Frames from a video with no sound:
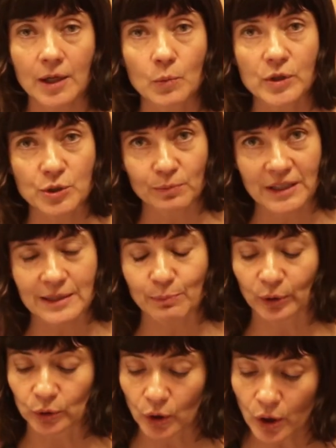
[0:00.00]
which means
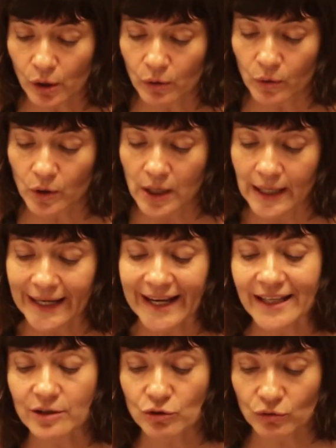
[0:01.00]
below,
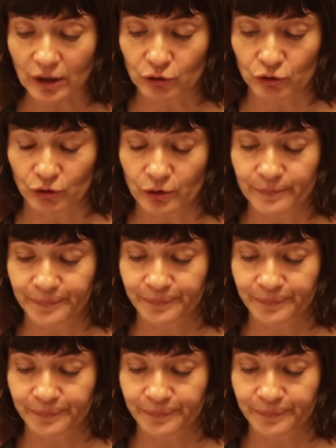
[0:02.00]
and structure.